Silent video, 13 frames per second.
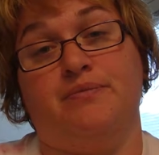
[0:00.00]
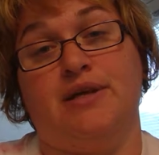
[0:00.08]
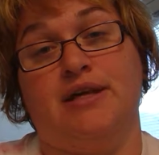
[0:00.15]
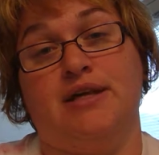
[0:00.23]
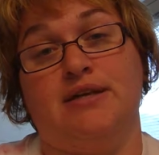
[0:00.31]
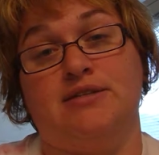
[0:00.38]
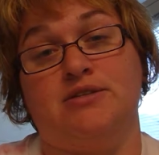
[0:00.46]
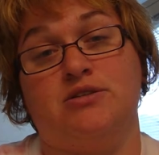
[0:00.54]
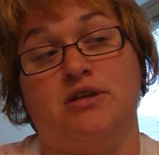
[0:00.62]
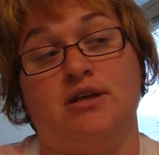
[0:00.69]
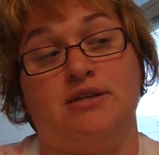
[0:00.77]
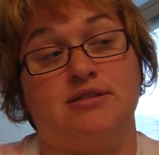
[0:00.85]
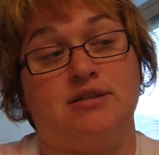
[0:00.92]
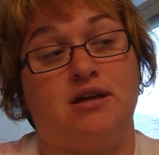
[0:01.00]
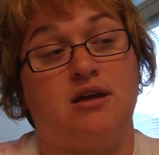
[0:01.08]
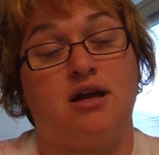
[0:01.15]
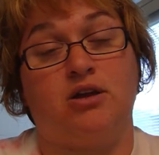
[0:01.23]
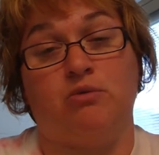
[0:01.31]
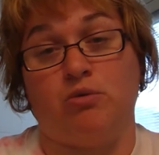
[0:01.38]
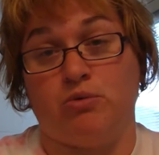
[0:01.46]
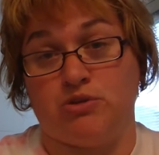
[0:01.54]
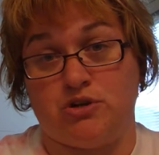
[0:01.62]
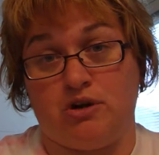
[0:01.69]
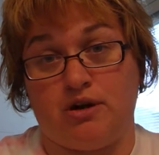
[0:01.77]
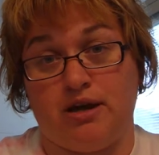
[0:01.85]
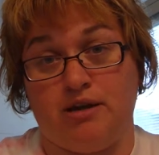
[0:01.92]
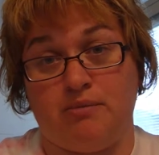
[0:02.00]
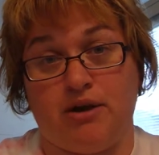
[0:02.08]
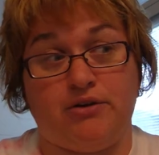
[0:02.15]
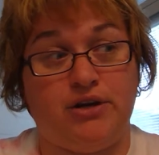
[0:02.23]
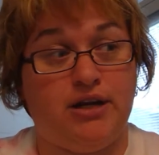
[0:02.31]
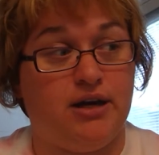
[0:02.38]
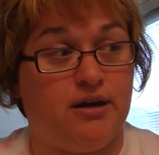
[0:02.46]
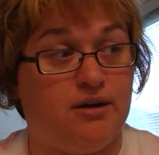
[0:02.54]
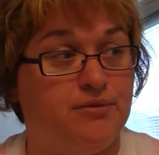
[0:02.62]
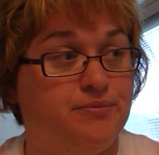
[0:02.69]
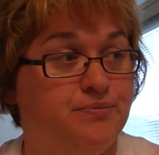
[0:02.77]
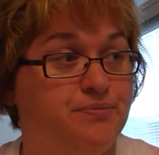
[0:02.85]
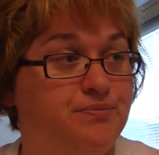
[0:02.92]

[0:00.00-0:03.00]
is kind of what we're talking about here.